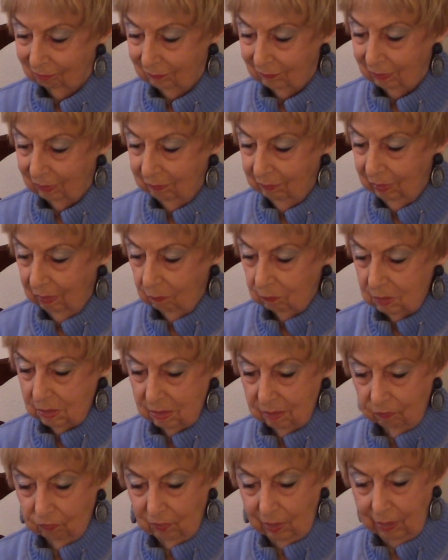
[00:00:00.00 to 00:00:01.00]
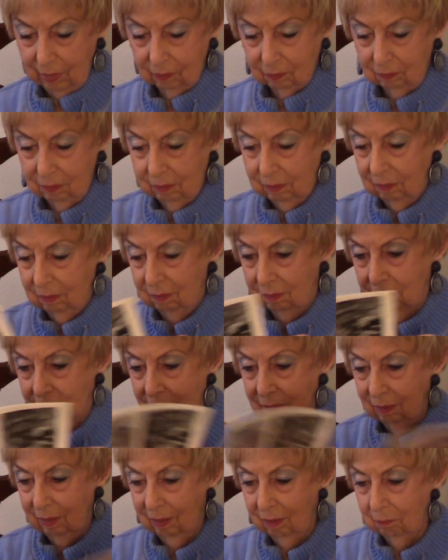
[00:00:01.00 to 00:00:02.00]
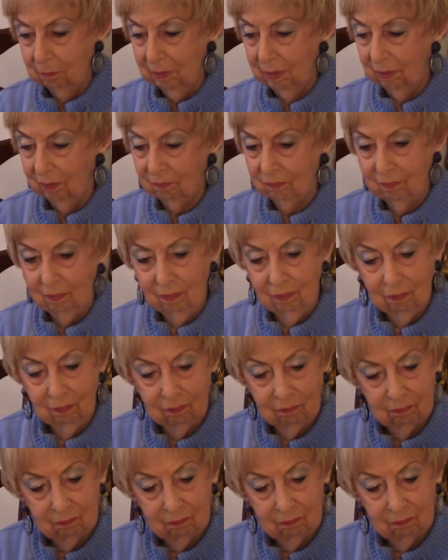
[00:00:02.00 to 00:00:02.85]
And that was the faculty. How about that?